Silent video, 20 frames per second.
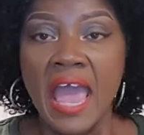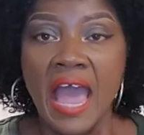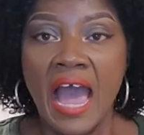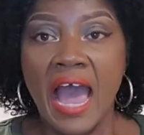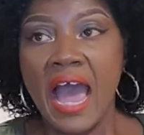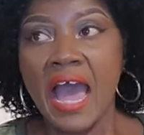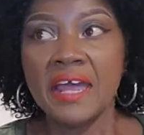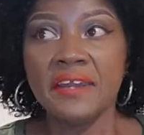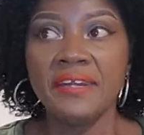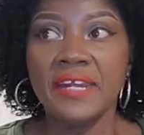
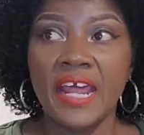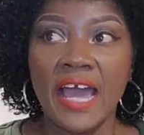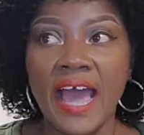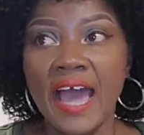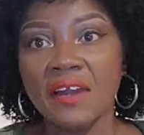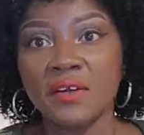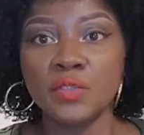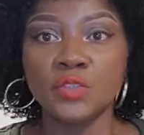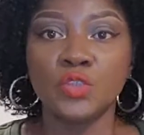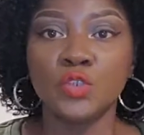I
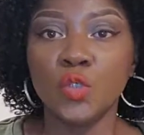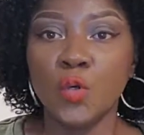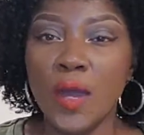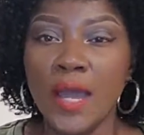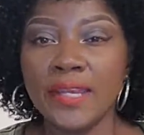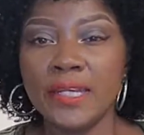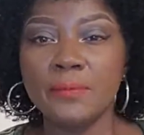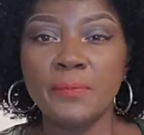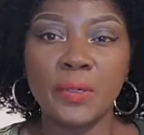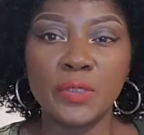don't know
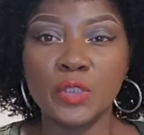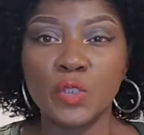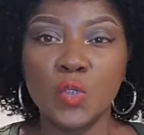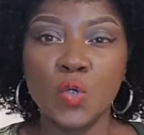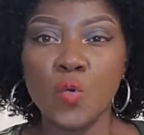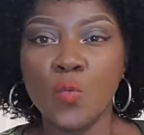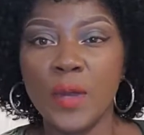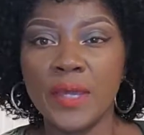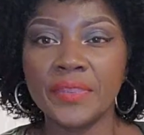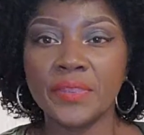anybody
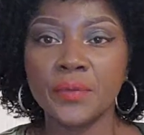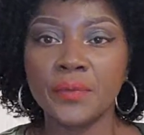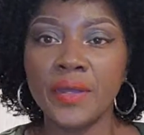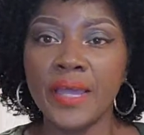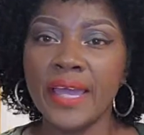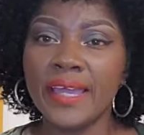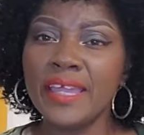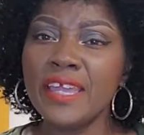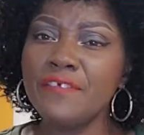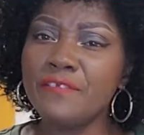who went through
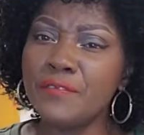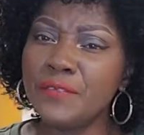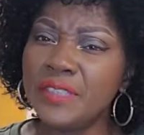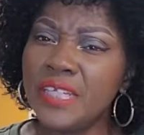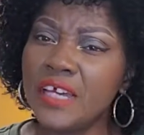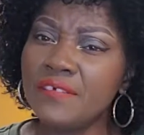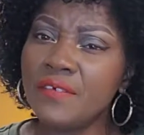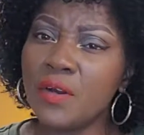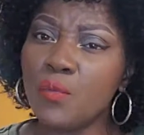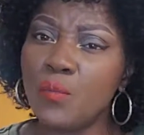hell." If you
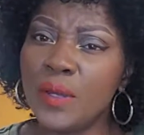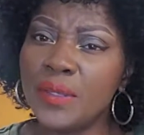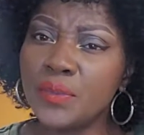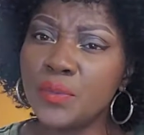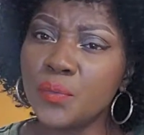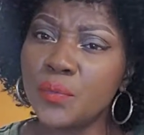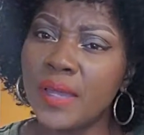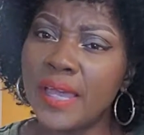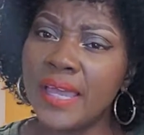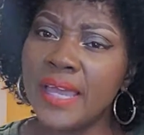never went
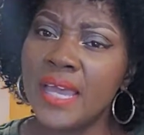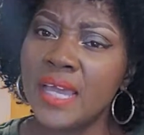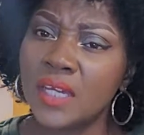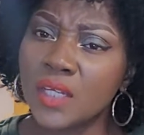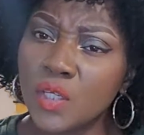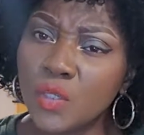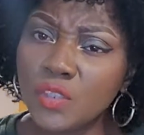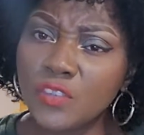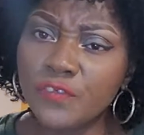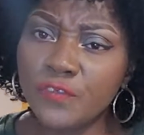through hell,
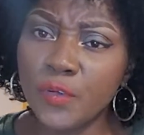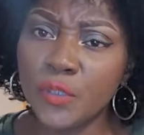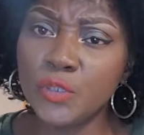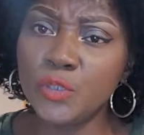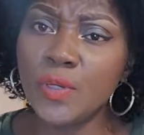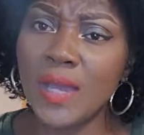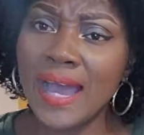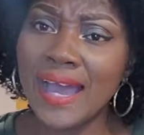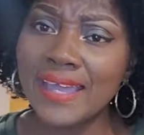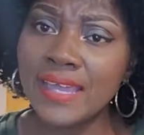good for
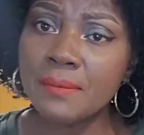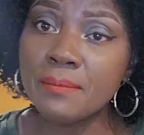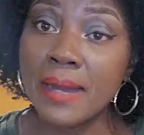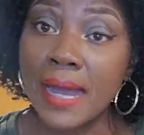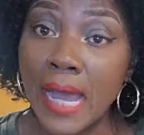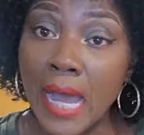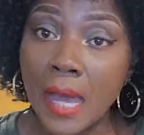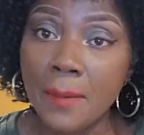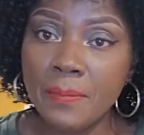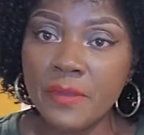you. I am
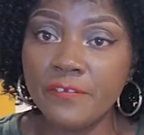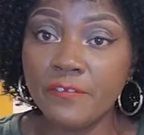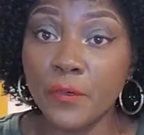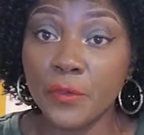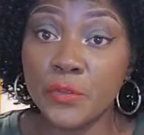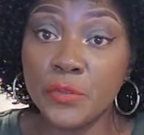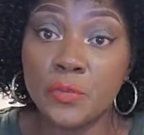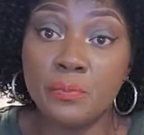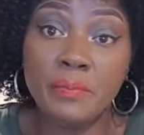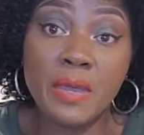happy for
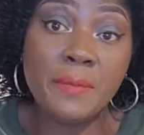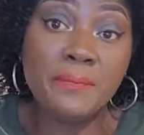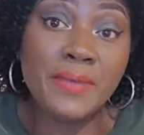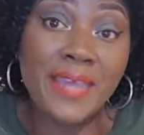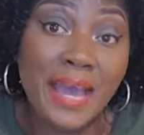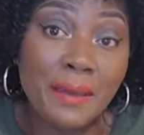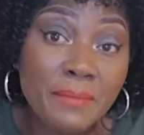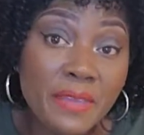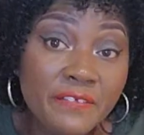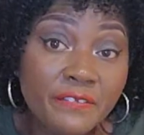you. Maybe
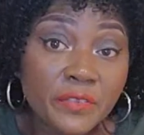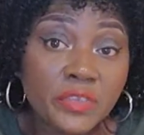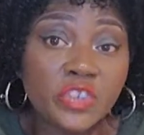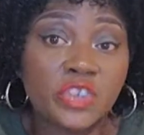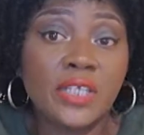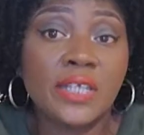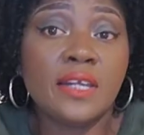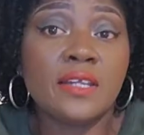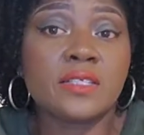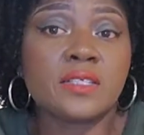I'm even
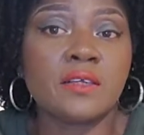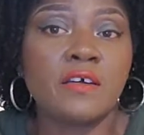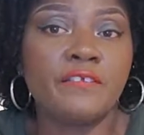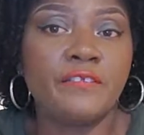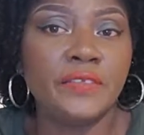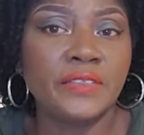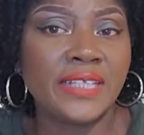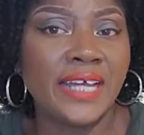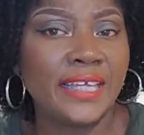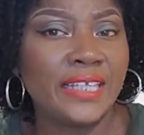jealous of
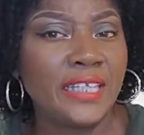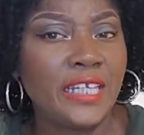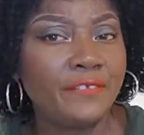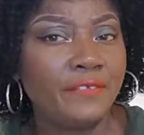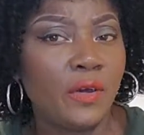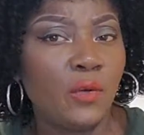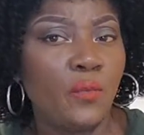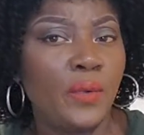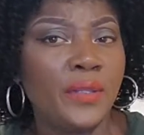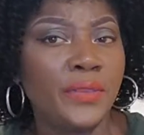you that you
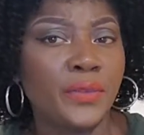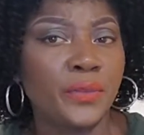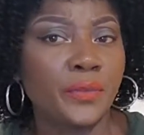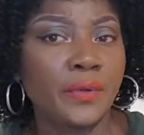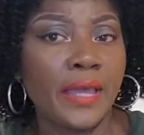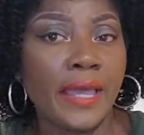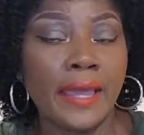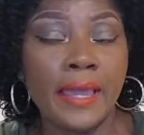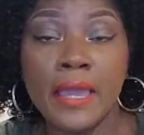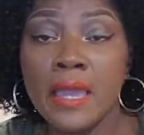never went through
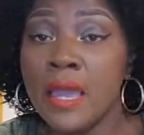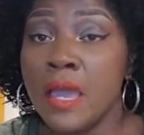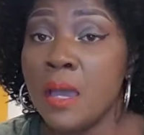hell.